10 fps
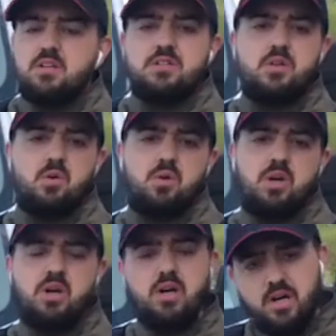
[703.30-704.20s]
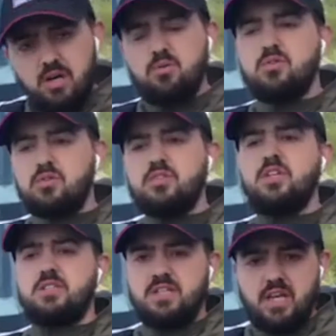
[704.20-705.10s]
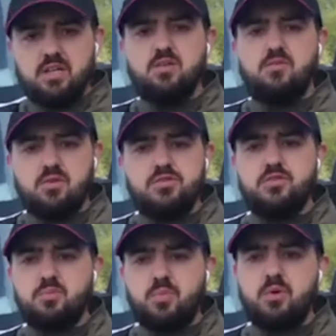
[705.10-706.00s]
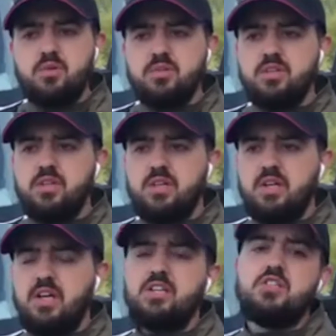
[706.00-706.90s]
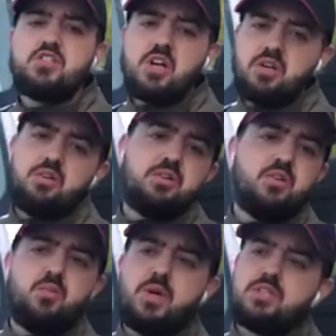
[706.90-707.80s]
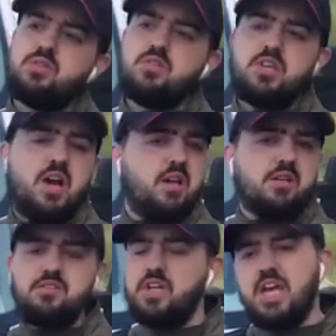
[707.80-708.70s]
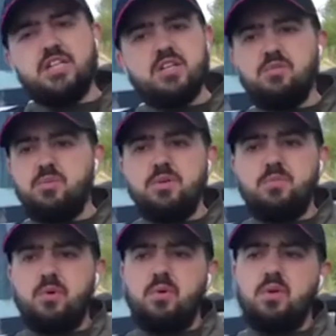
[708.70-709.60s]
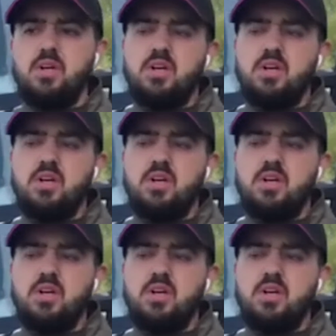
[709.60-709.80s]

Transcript: so I want to say thank you for support and Jagger, you must tell Canadian people,